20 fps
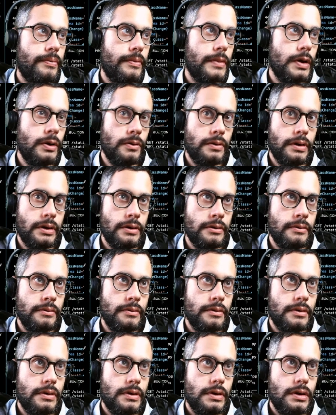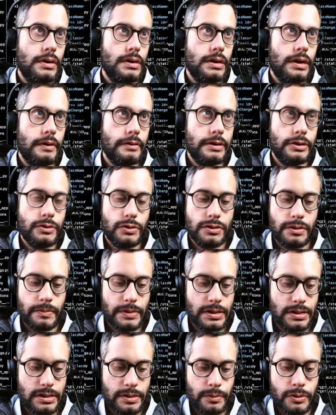Okay, I'm gonna do something
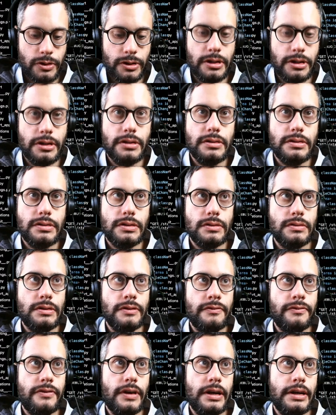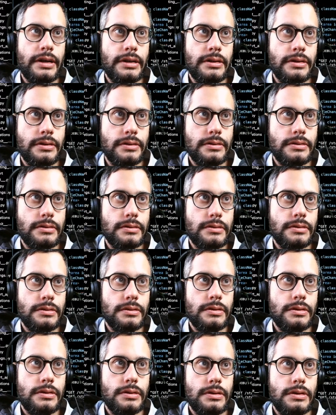similar here. So define
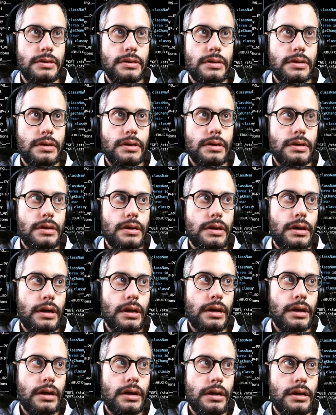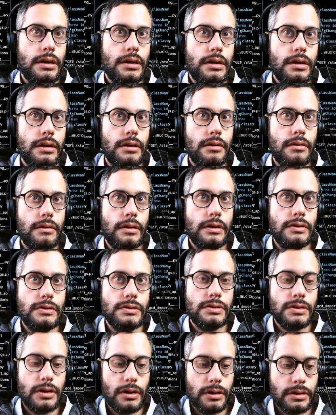a, let's just
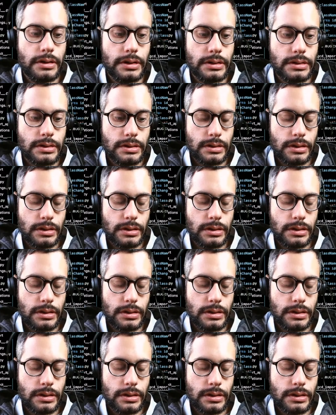call it